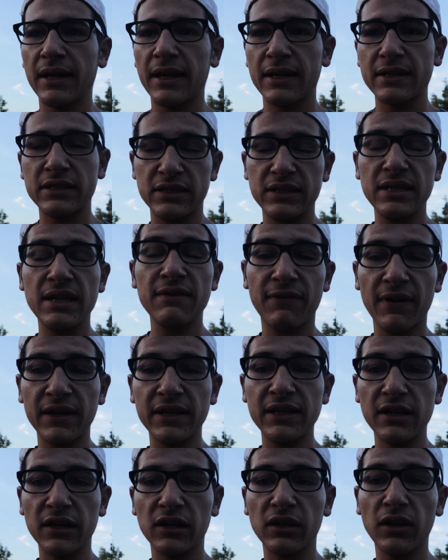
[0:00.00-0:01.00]
and see if I
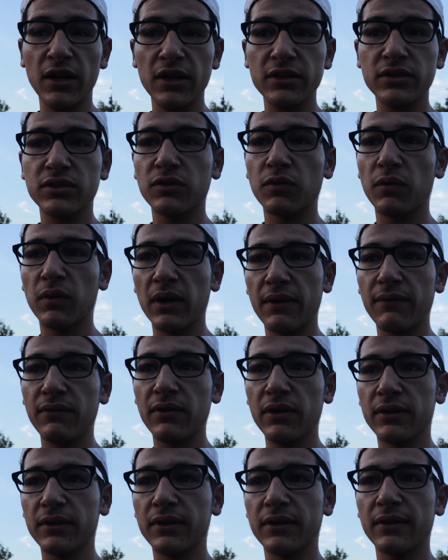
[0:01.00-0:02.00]
need a clutch or
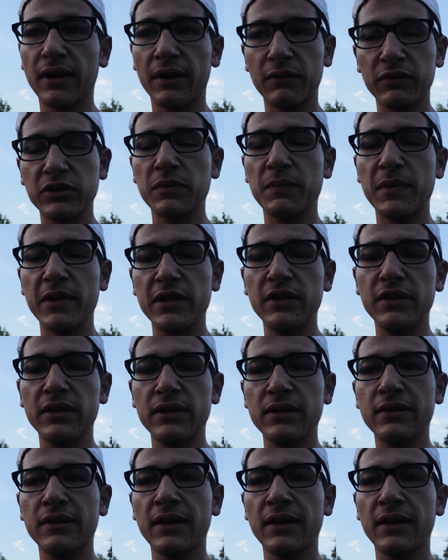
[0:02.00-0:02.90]
whatever, it should be good.